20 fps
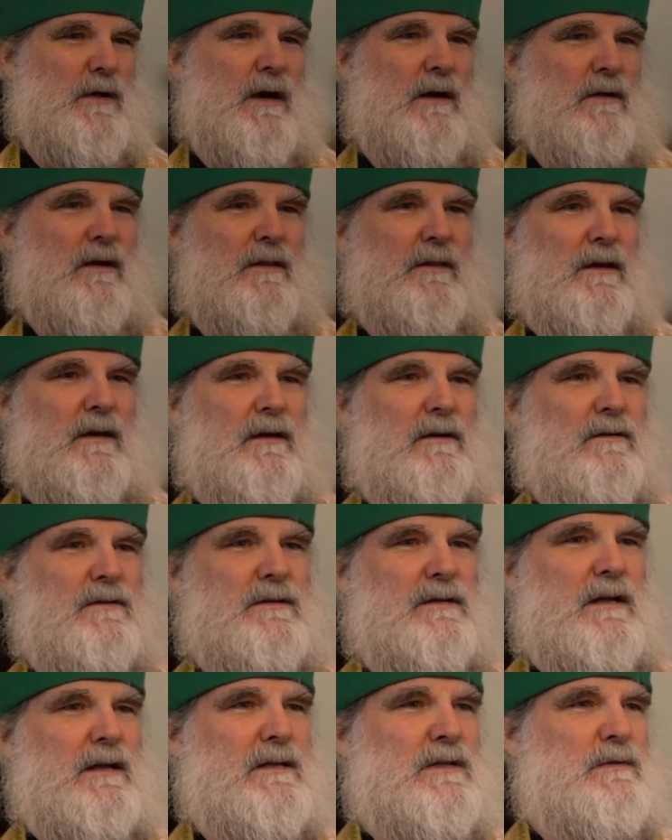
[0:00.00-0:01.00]
How can they
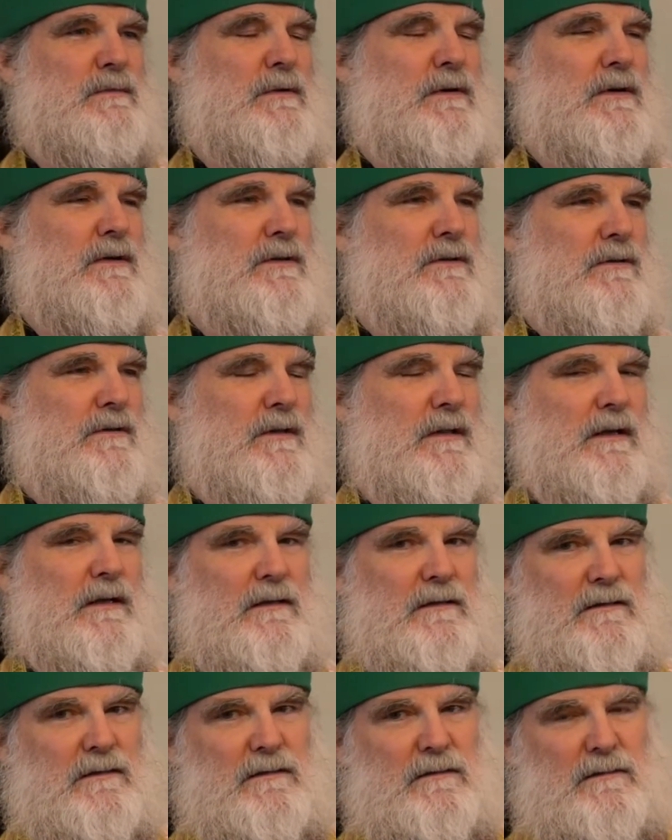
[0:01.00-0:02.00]
understand spiritual
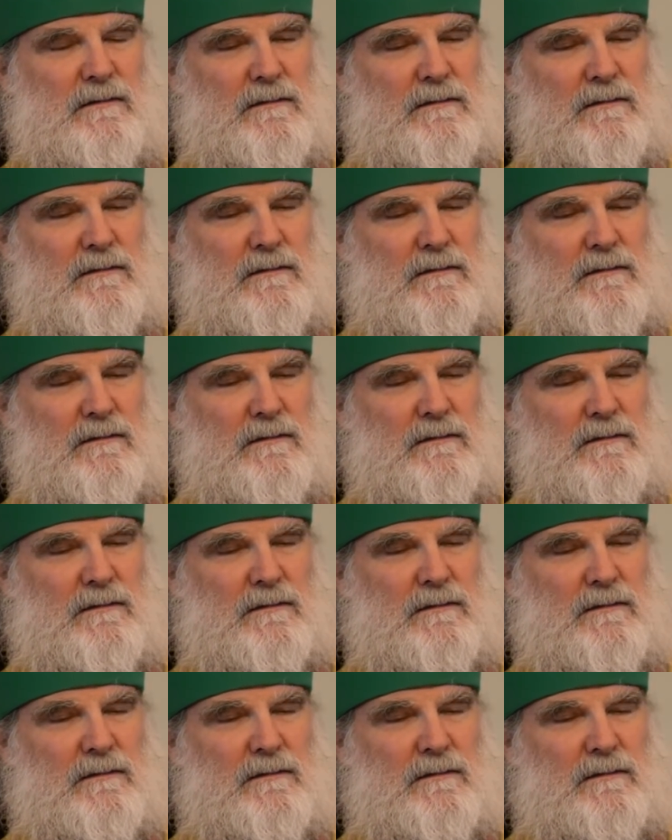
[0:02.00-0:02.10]
things?